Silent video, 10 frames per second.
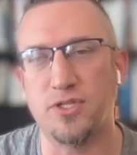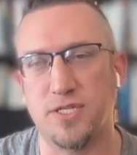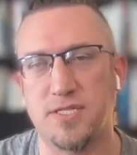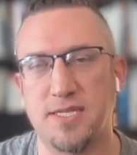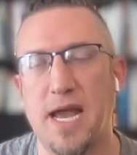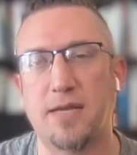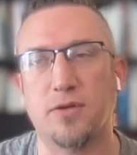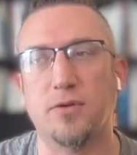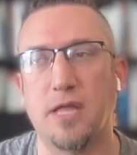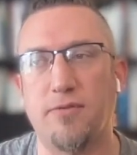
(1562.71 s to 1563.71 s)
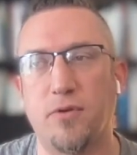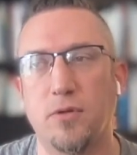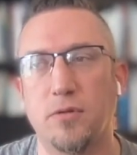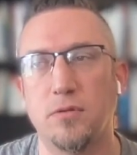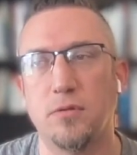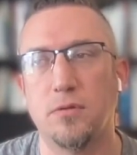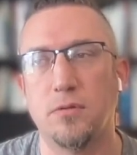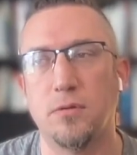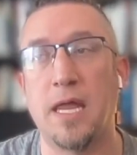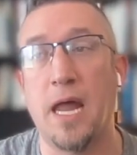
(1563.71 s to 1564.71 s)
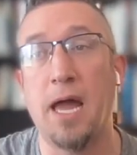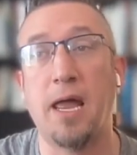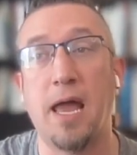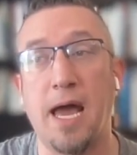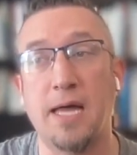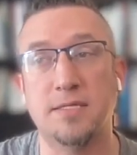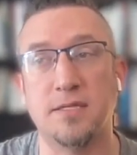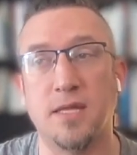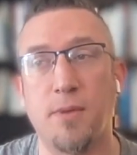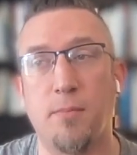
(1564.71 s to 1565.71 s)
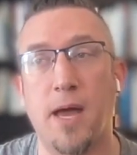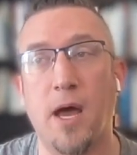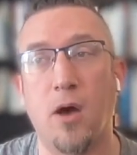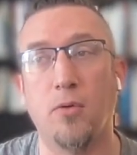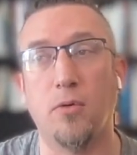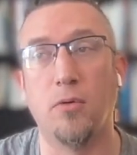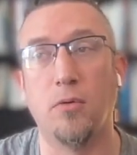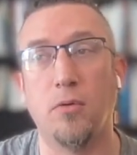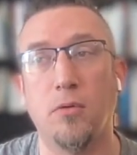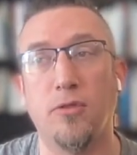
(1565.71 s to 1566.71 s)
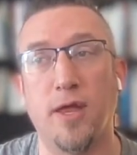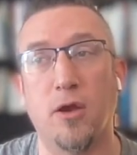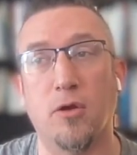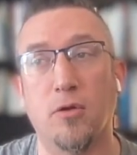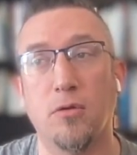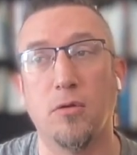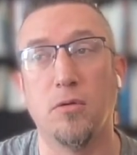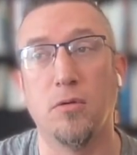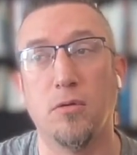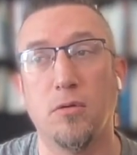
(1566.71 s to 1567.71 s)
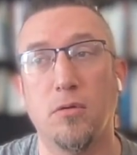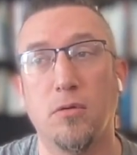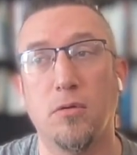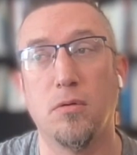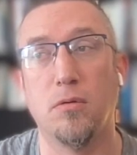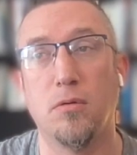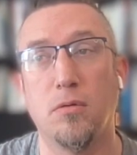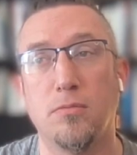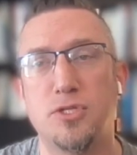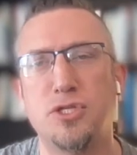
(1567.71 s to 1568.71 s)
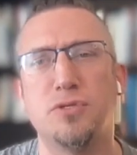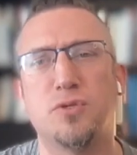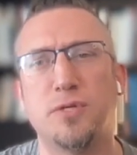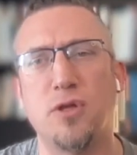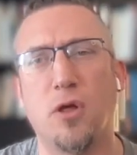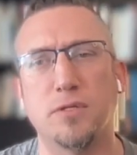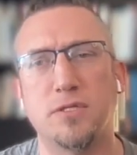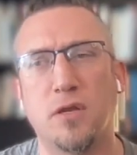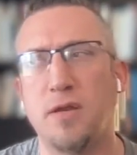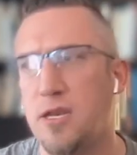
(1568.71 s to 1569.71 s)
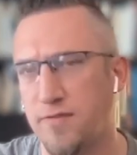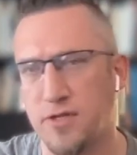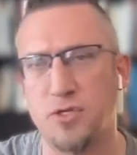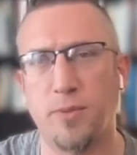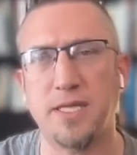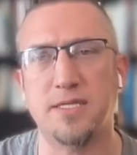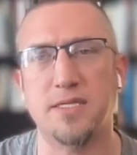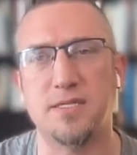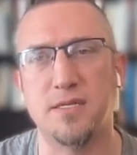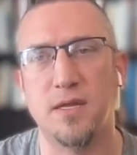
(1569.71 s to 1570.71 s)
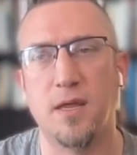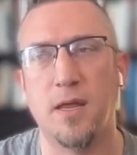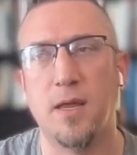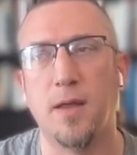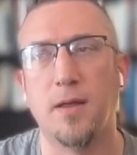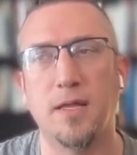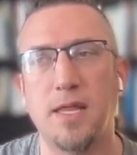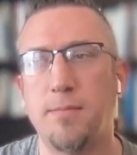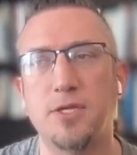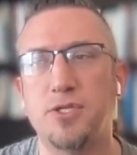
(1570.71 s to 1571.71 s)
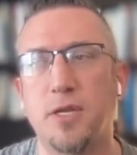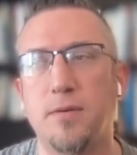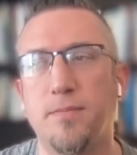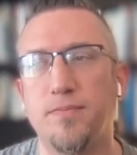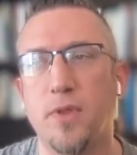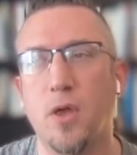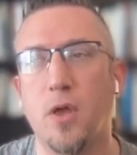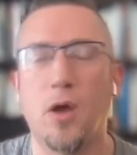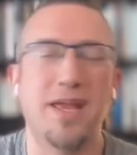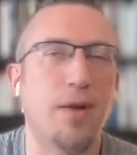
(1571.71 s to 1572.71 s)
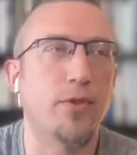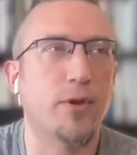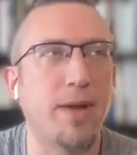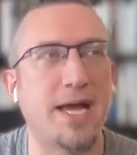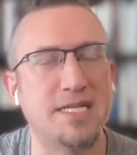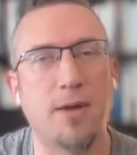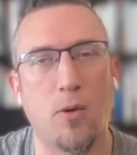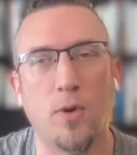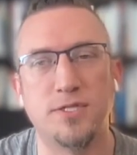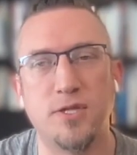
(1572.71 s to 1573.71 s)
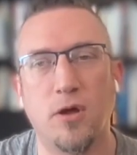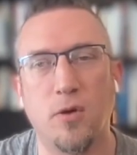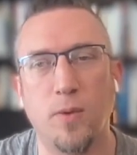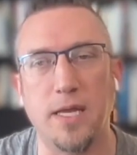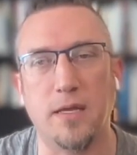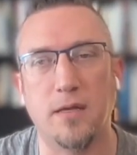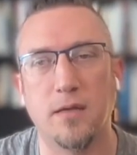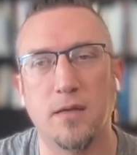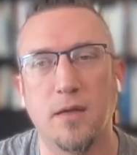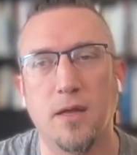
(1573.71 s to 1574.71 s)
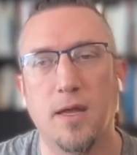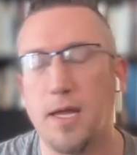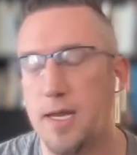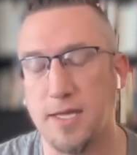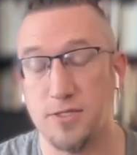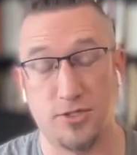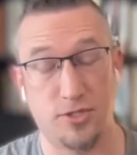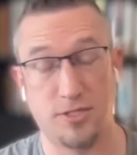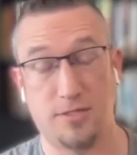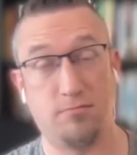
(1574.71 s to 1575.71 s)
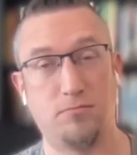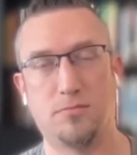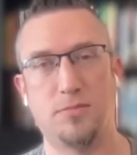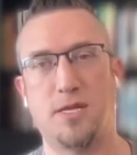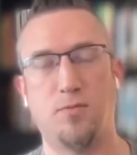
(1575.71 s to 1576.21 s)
just the tactical level and I ask them about their students' results on an individual basis. And they mention, oh, yeah, well, they're passing about one song a week. And I just said,